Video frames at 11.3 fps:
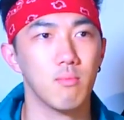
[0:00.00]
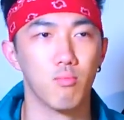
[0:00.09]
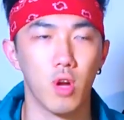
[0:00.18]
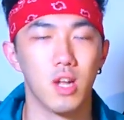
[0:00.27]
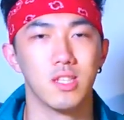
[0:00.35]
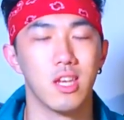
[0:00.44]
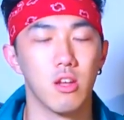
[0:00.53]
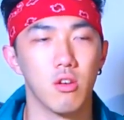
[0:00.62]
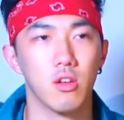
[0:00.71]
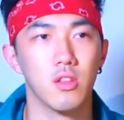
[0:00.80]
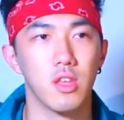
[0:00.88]
brought
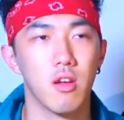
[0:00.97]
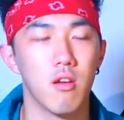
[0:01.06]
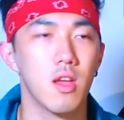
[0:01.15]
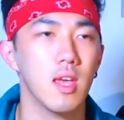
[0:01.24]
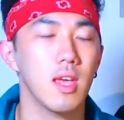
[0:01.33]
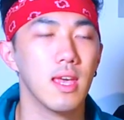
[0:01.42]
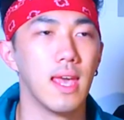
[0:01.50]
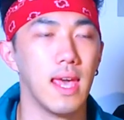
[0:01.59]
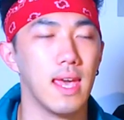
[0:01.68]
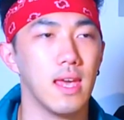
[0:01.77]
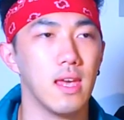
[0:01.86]
Taeyeon on there,
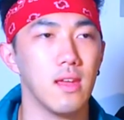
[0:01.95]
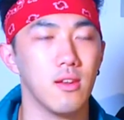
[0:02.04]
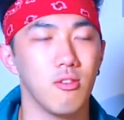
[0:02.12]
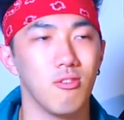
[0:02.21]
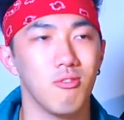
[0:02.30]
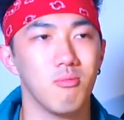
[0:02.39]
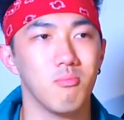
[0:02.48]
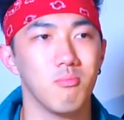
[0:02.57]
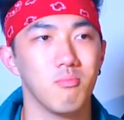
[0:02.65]
and um,